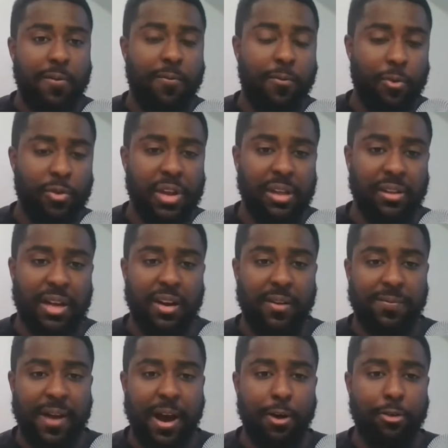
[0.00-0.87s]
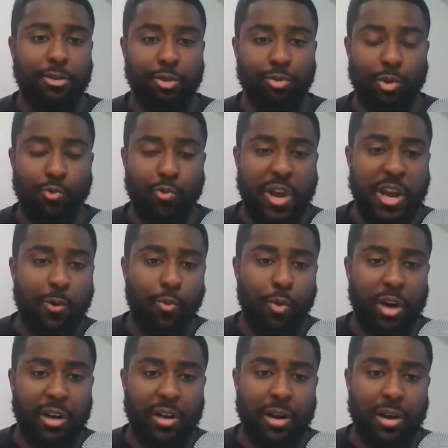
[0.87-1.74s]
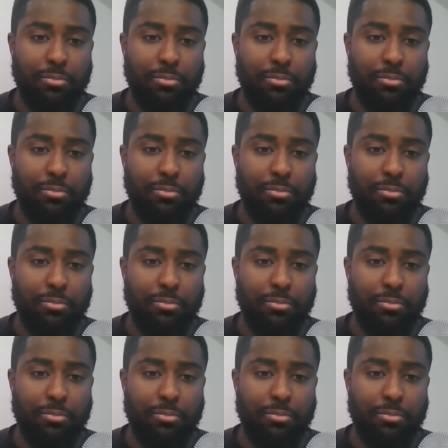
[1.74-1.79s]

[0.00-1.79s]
for the Atlanta Falcons when week one